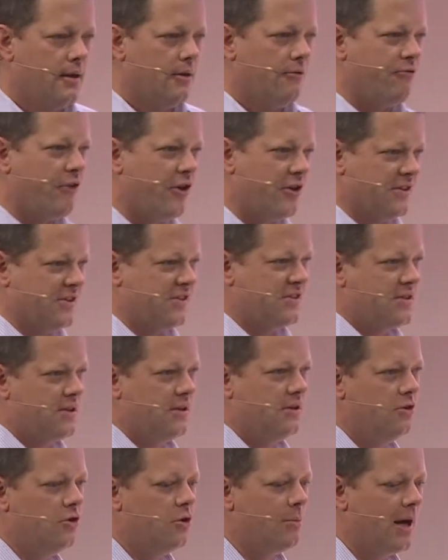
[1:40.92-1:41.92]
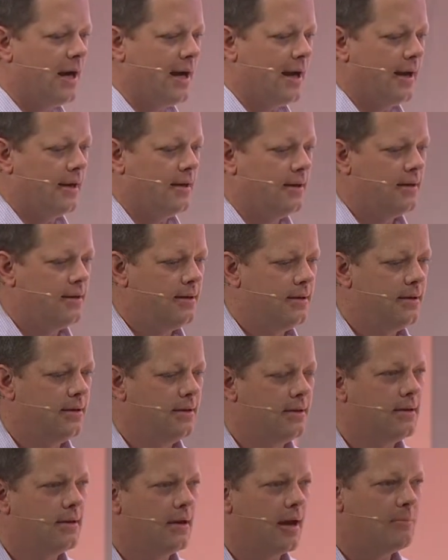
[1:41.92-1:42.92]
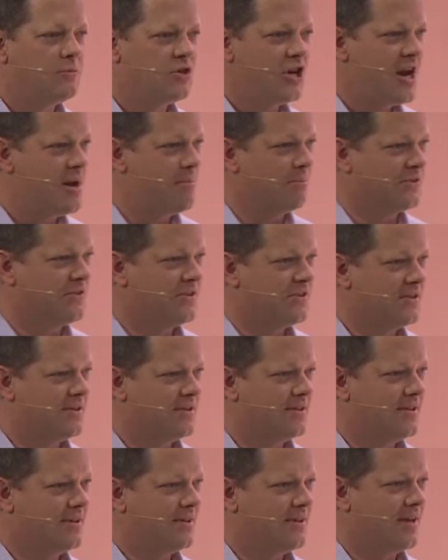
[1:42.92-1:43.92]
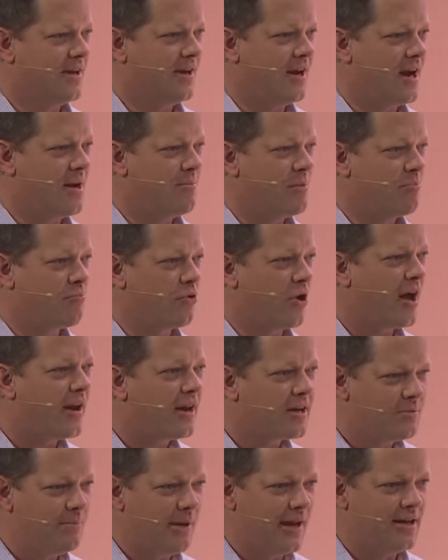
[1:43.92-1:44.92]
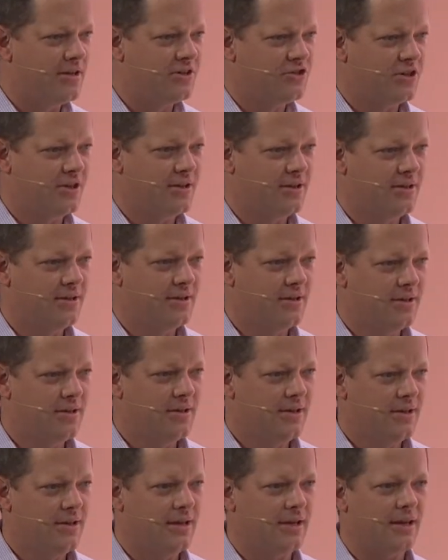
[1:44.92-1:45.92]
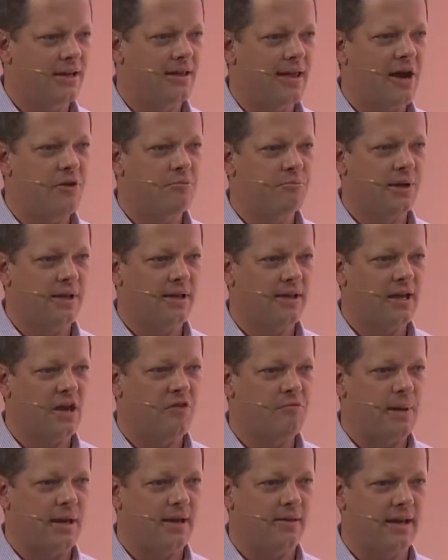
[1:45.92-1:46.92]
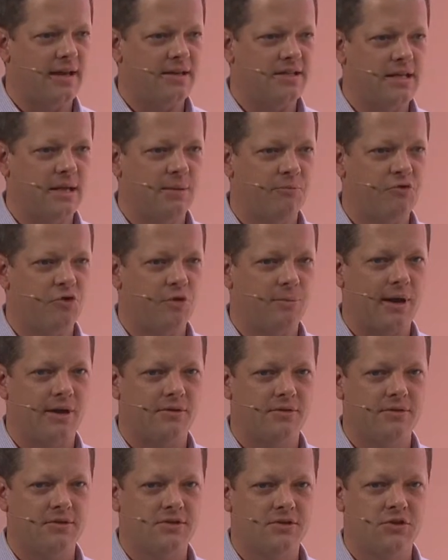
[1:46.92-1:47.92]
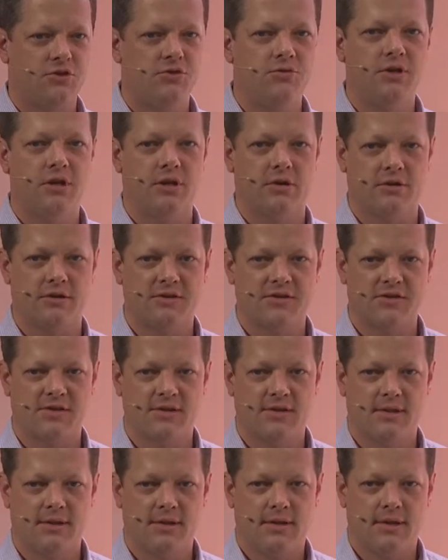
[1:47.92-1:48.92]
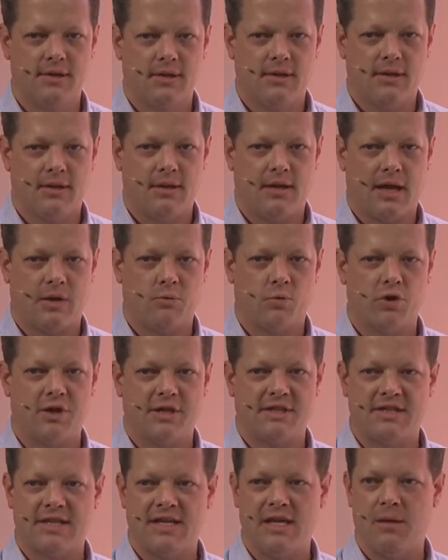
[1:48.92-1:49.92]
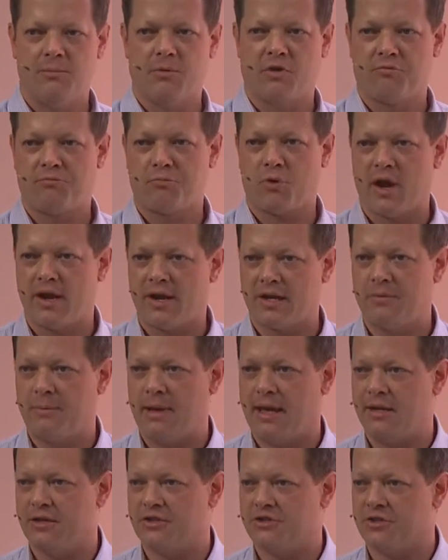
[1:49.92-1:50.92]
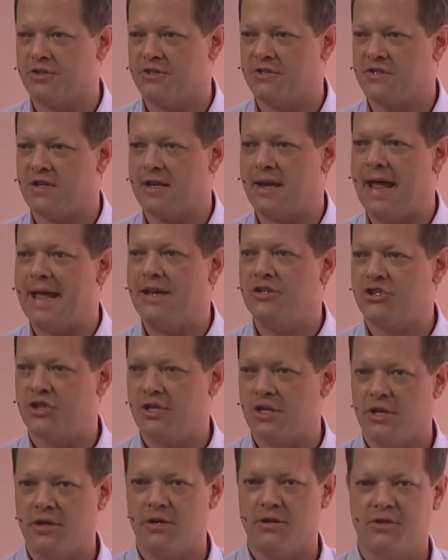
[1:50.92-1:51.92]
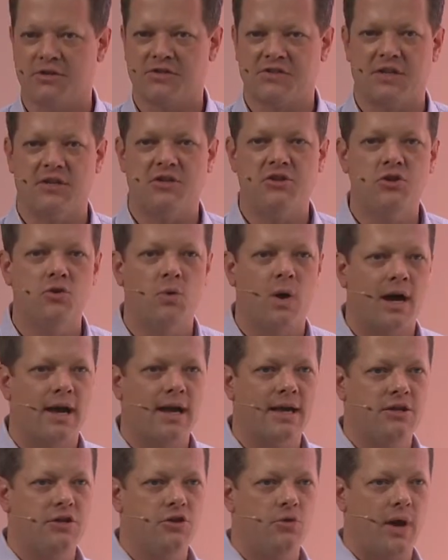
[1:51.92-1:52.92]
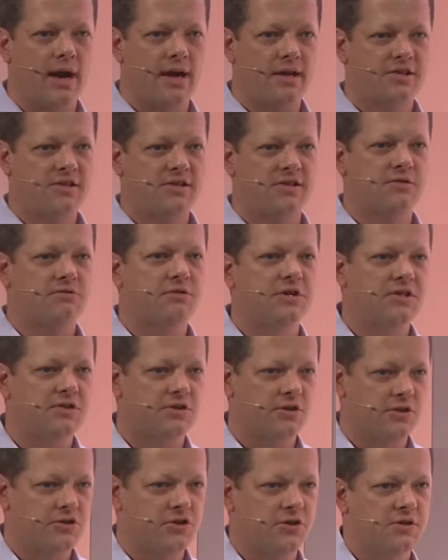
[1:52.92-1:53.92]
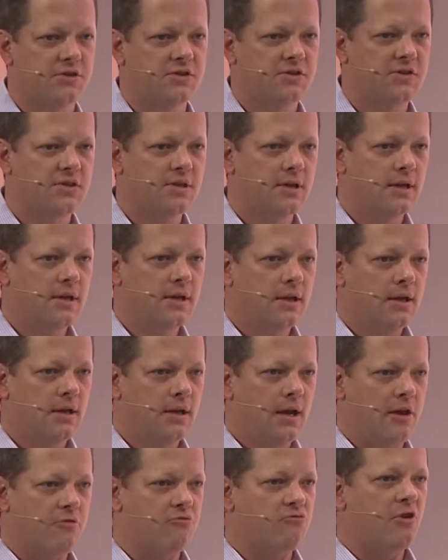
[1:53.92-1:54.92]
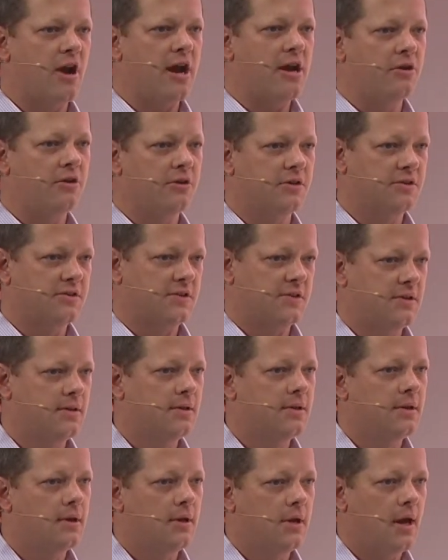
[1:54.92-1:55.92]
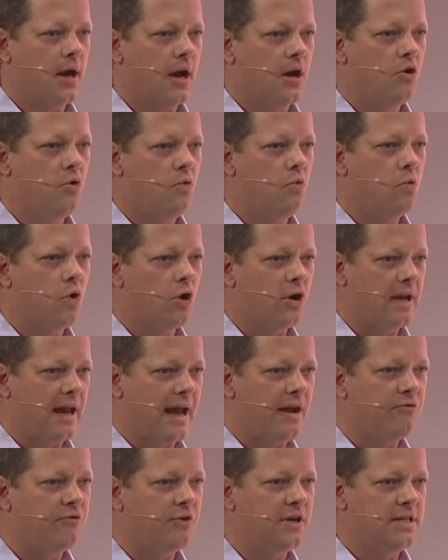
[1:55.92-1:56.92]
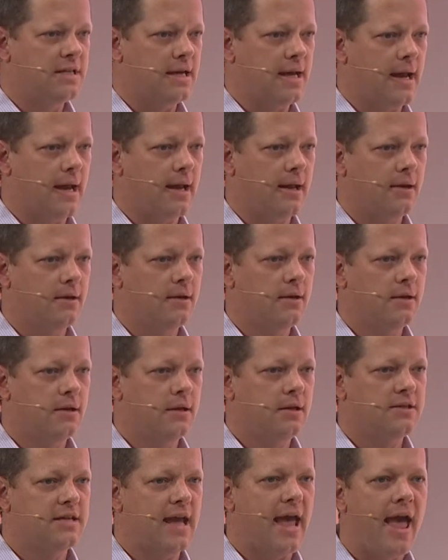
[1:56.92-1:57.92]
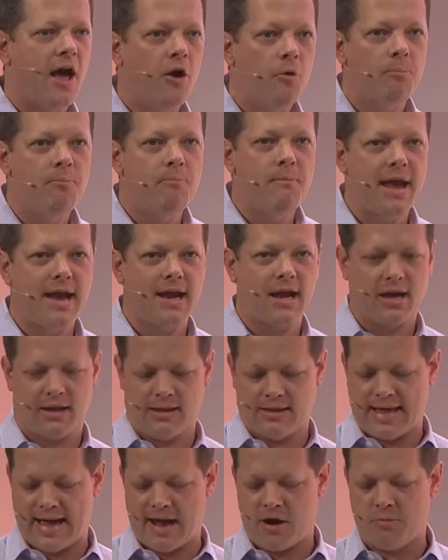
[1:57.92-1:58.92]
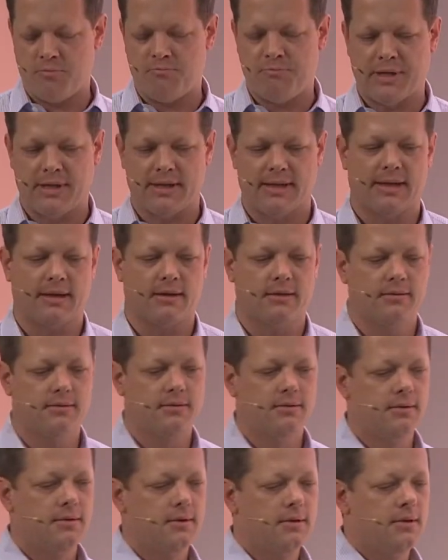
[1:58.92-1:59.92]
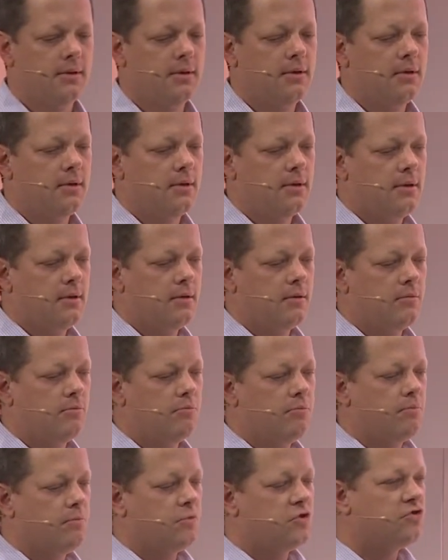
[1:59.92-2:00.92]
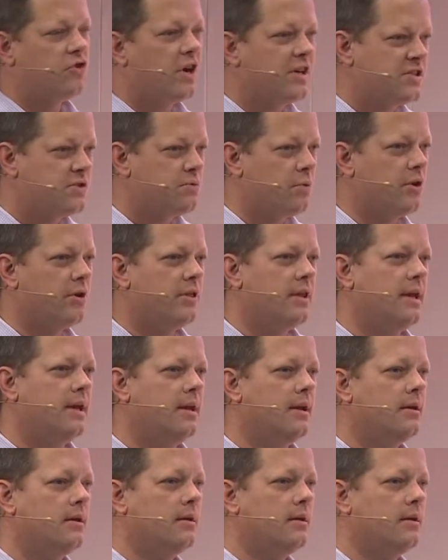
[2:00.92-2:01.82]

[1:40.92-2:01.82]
First, who am I? I'm James. I'm a product manager in cloud billing. I've been on that team for about two years. And we're a team of product managers and engineers and UI and UX researchers and writers uh, who work every day to help make cloud billing trustworthy,